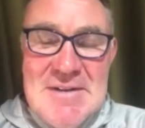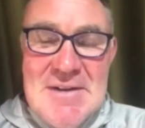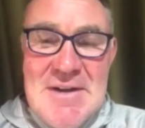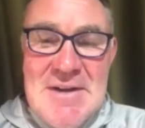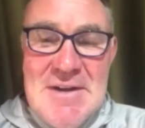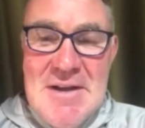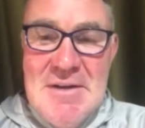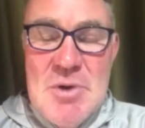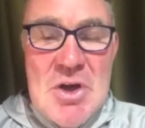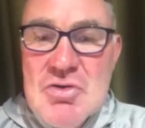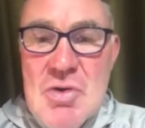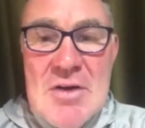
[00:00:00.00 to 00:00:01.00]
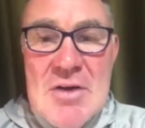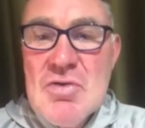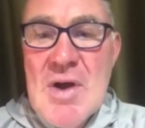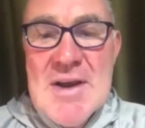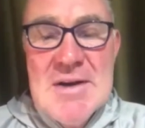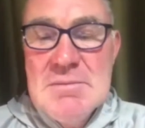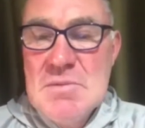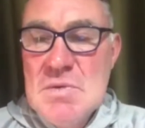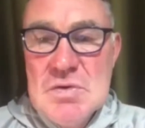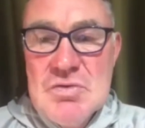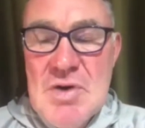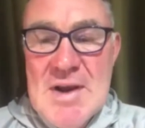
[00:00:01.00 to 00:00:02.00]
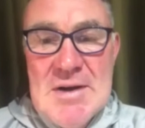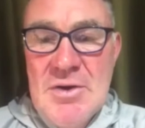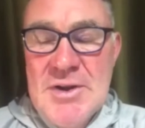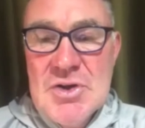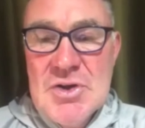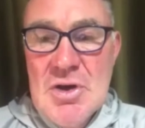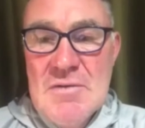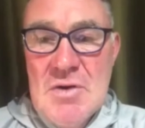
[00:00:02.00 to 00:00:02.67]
but a great learning curve,